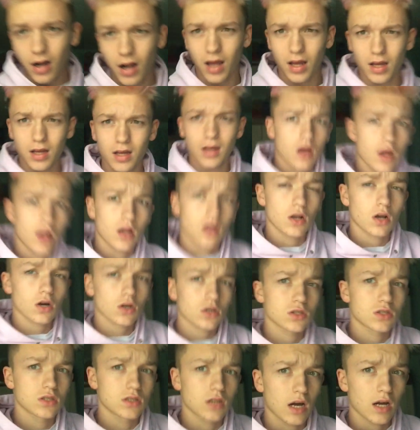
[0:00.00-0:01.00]
like, it
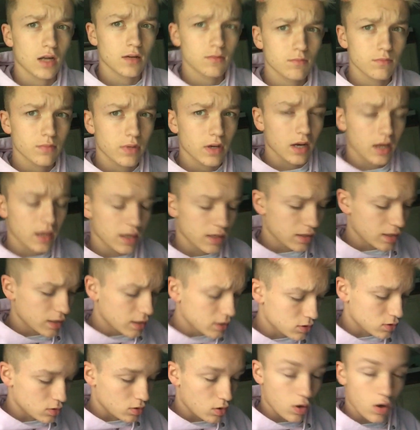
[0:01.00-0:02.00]
looks done, but like,
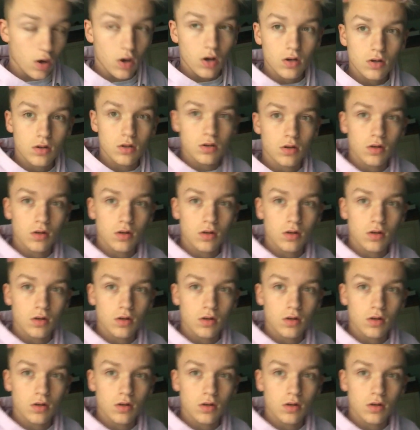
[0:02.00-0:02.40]
it's not.